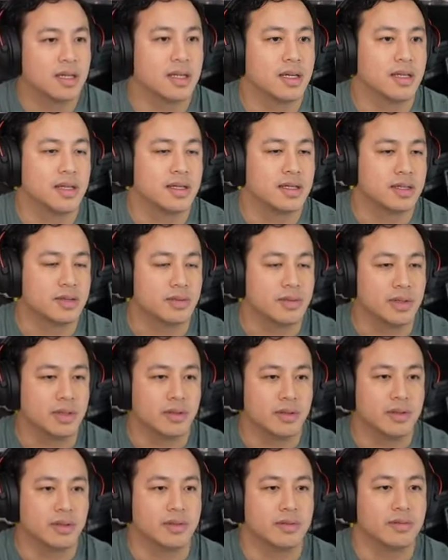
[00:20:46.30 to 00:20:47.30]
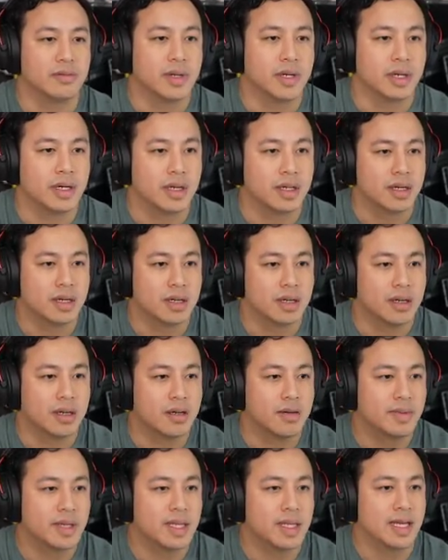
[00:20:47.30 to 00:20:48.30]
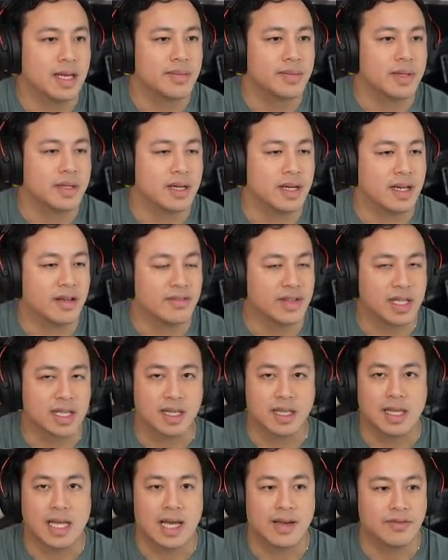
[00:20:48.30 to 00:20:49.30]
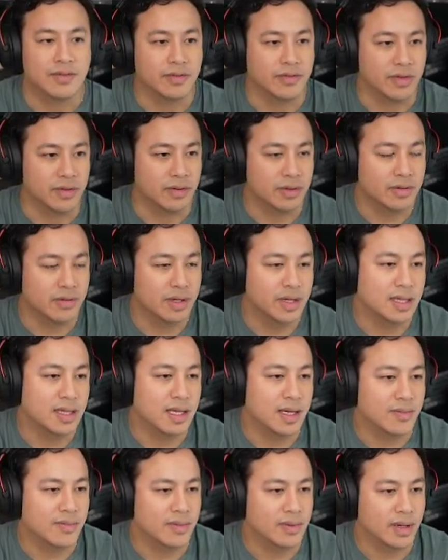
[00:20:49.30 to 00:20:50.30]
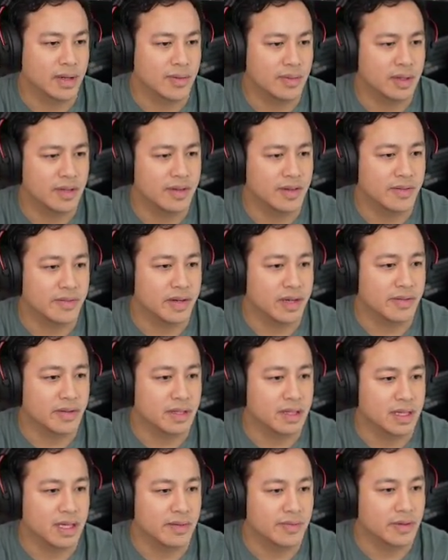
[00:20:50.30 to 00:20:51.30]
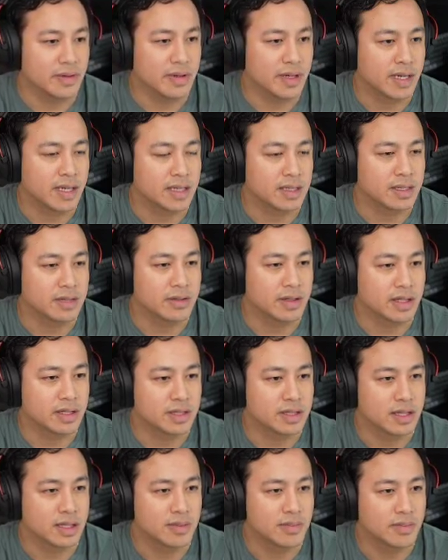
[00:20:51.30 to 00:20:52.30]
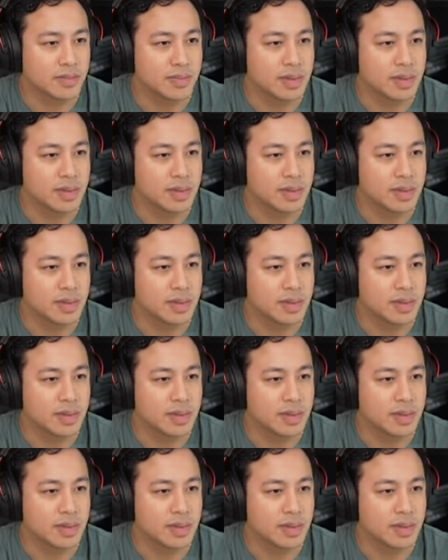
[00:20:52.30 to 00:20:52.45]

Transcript: This will where all my lab, I have like a lab for Vue 3, lab for, I really even have a lab for React 2 actually.